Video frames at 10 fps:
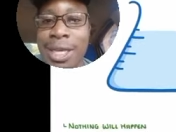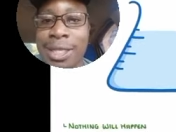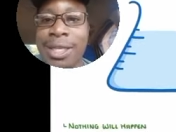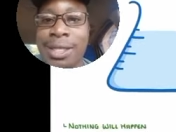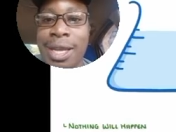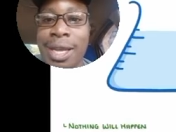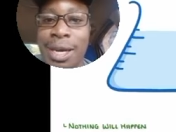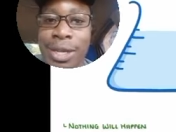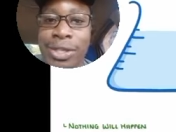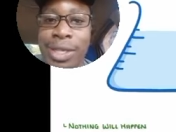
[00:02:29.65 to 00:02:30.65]
excess
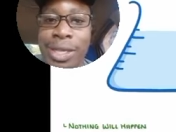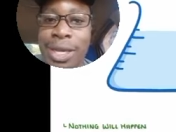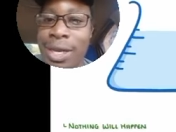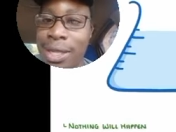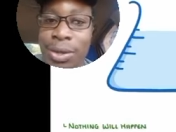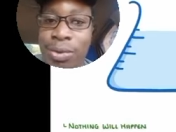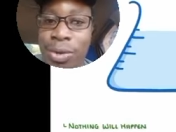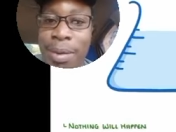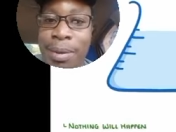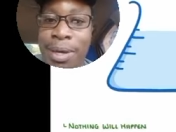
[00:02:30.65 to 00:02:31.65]
reagent. Nothing
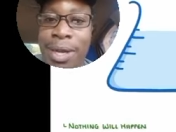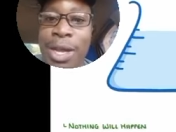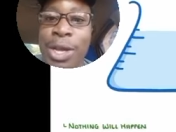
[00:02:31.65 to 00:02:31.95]
would happen.